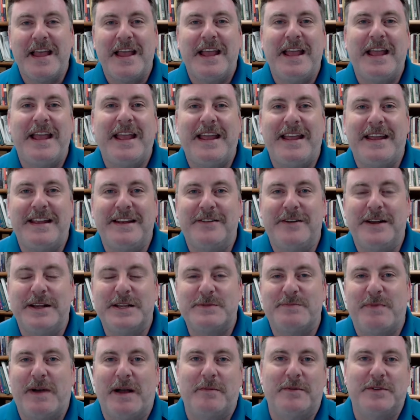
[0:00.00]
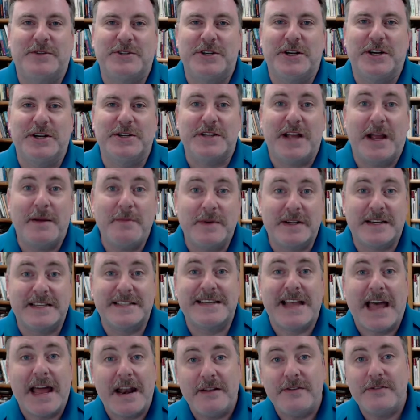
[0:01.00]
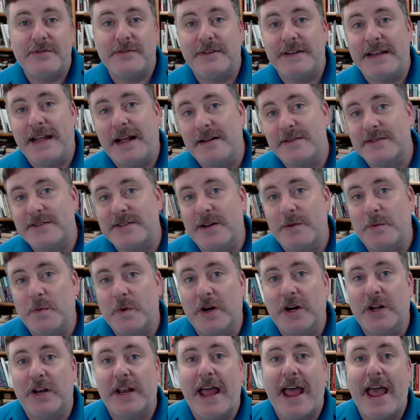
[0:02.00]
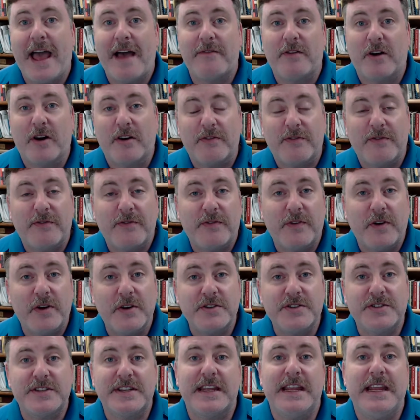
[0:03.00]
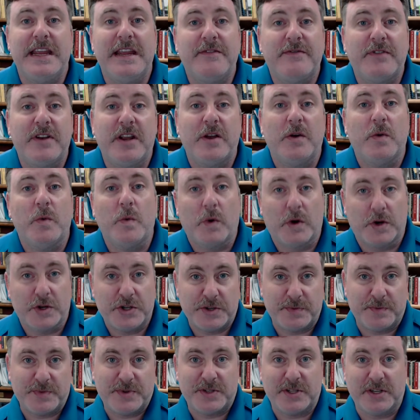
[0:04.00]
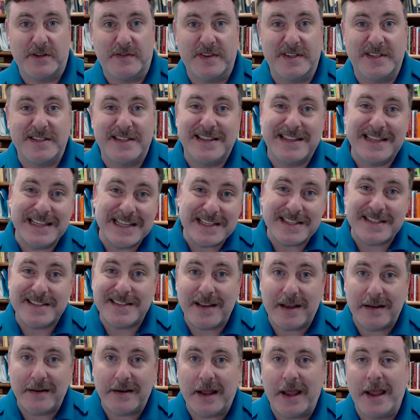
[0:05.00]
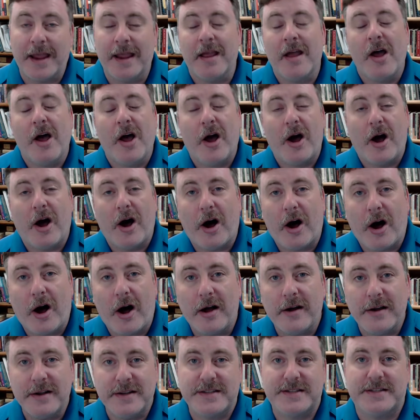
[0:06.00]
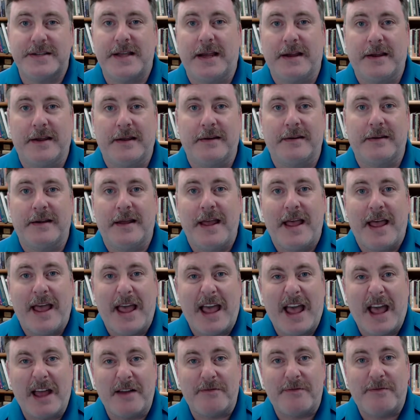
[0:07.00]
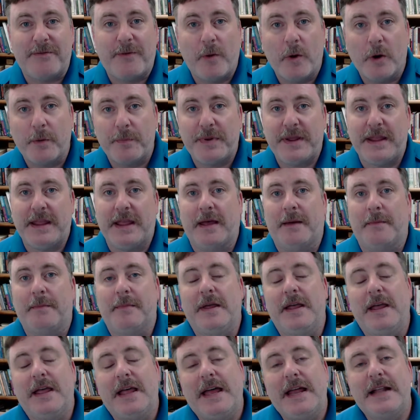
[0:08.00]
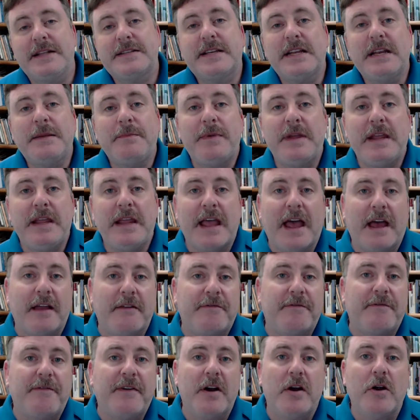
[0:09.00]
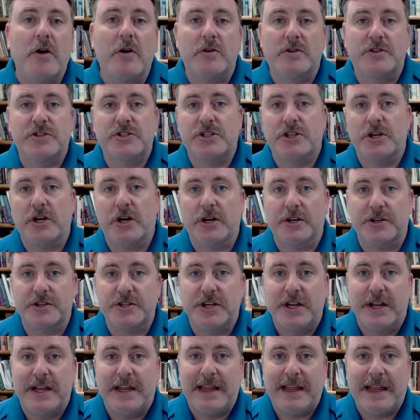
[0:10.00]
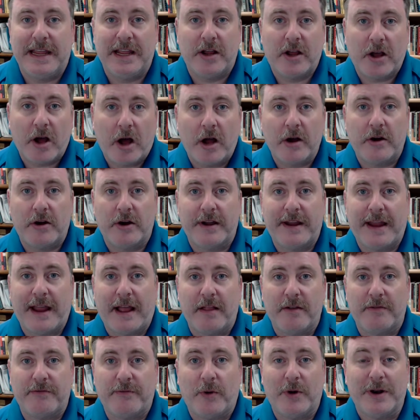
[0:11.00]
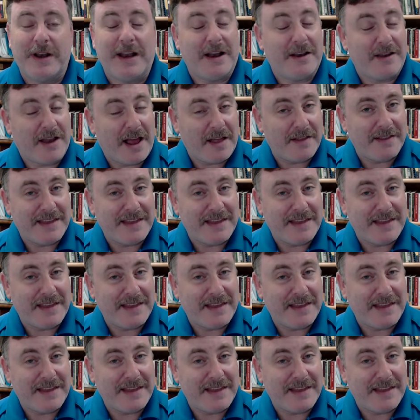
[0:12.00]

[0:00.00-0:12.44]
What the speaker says: Hey, Grace Bible Church. I'm excited to announce that we're going to have our first evening worship service this Sunday, August 2nd at 4 p.m. It's going to be at Fair Oaks Church in Concord, California.